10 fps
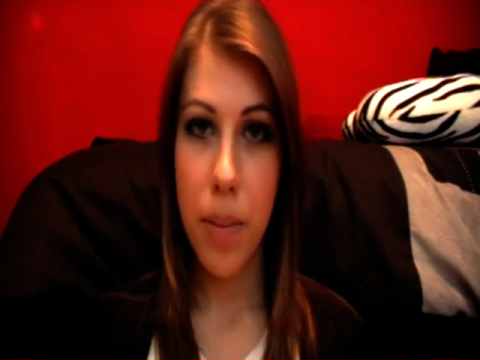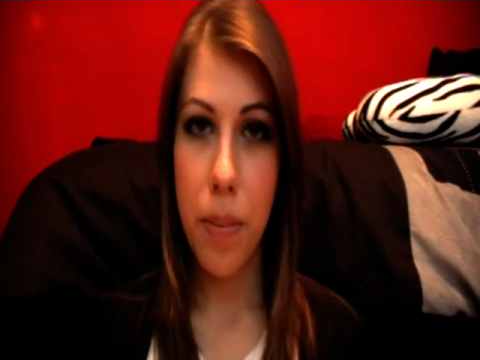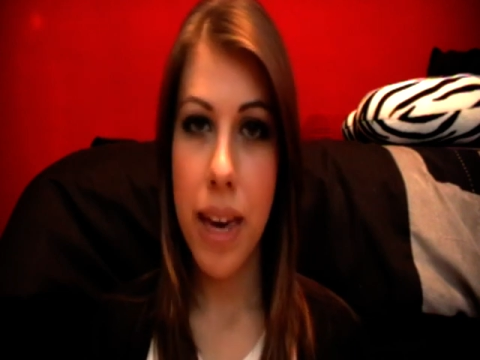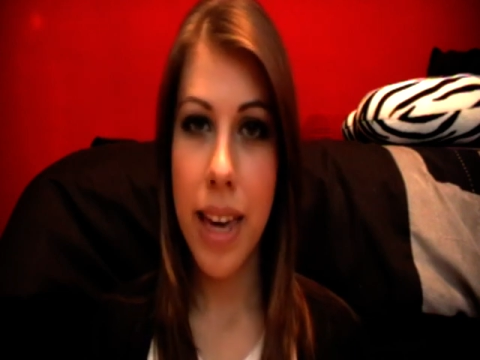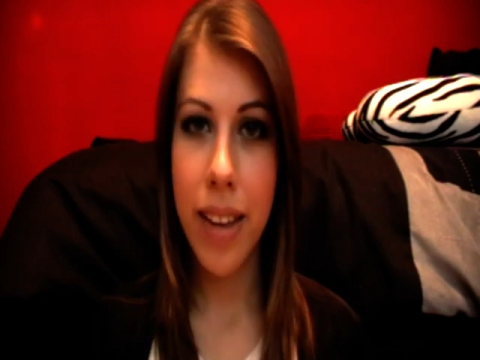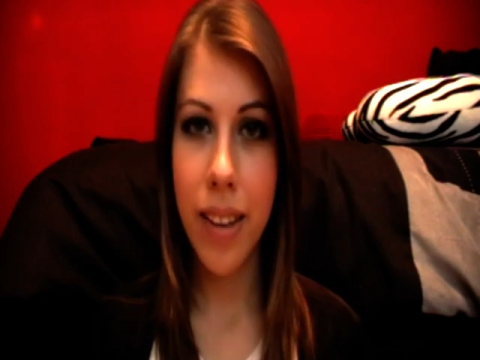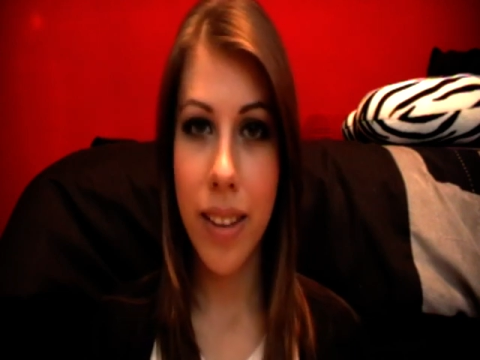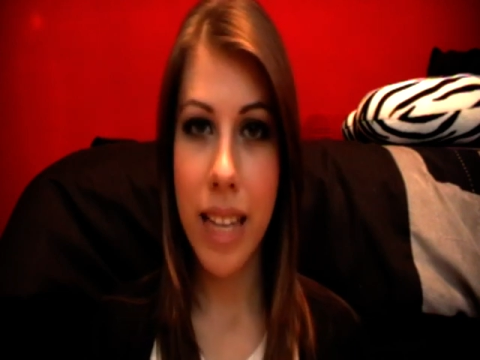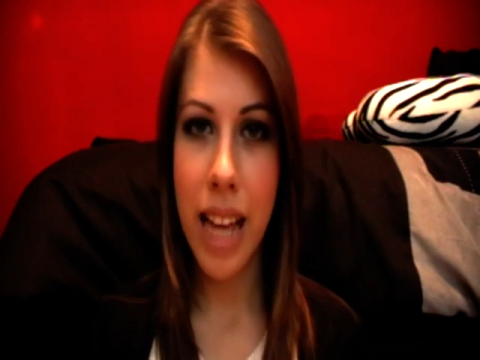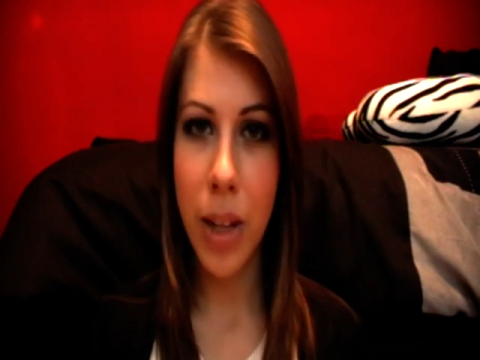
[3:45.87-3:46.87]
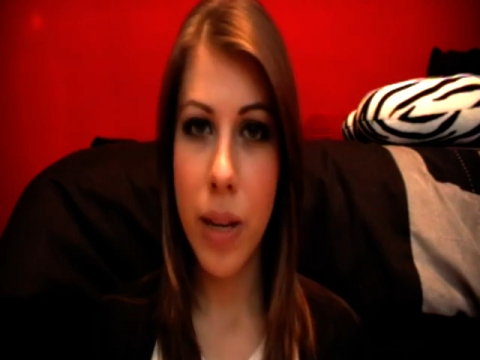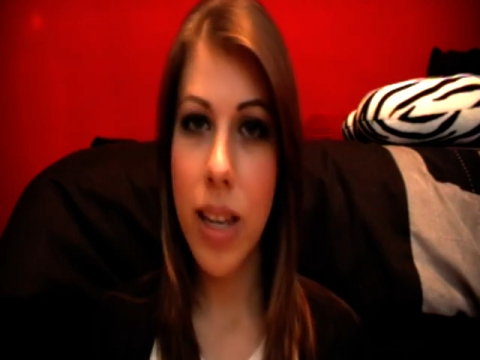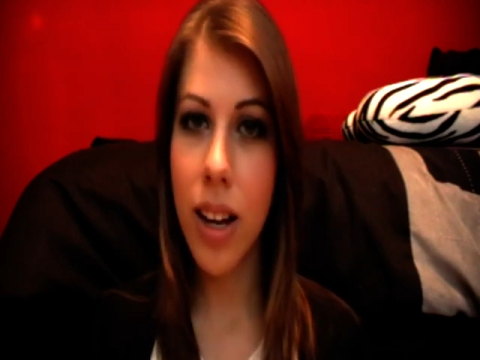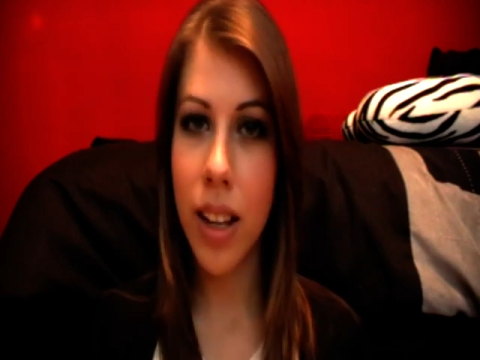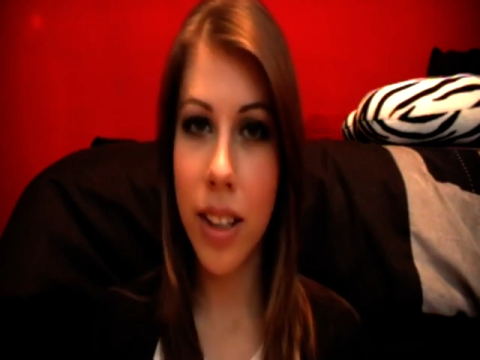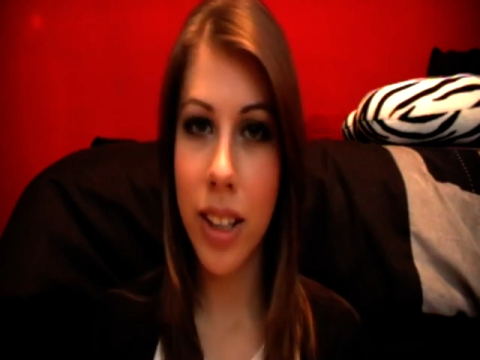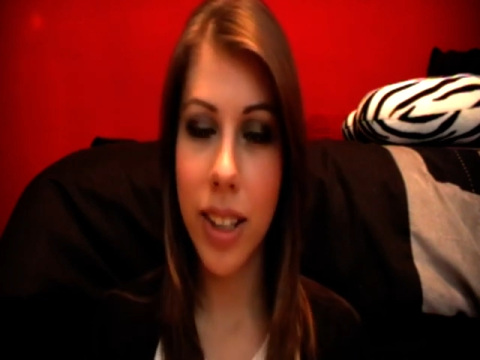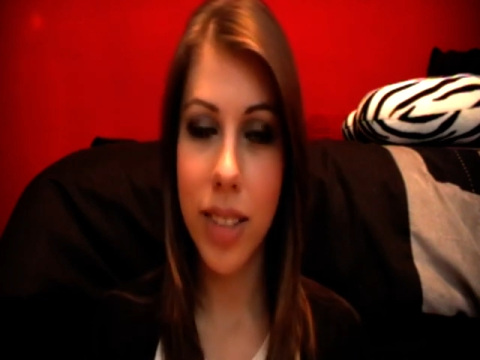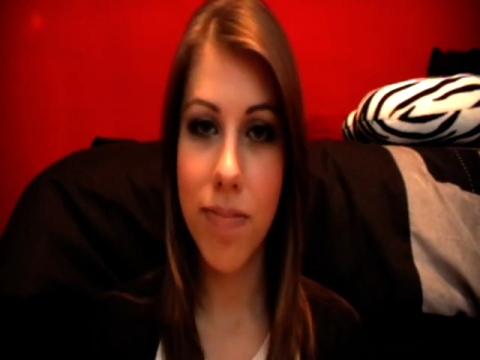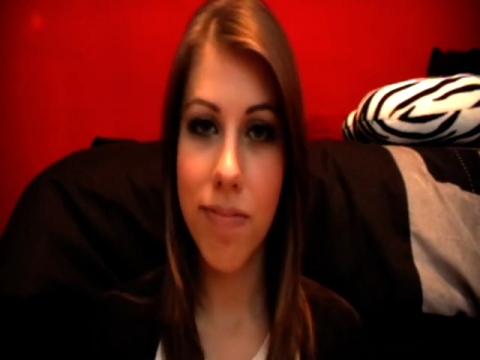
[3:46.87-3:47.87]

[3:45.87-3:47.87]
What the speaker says: pale yellowy colour.